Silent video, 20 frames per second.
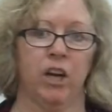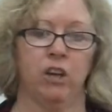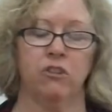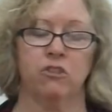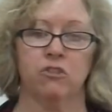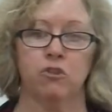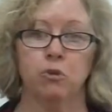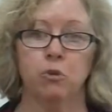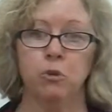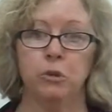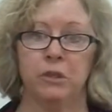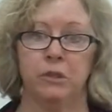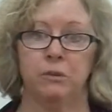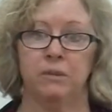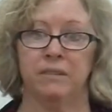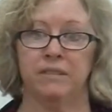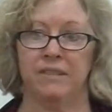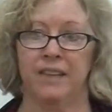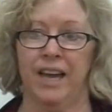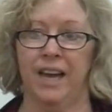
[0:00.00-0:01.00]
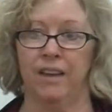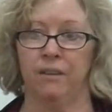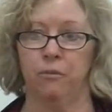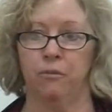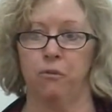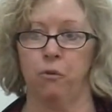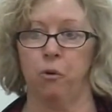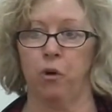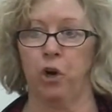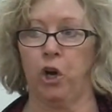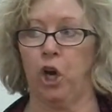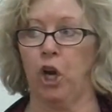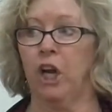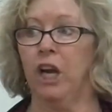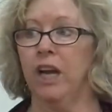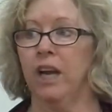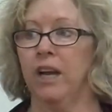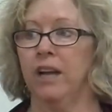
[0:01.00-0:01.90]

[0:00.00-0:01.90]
Our school uses that for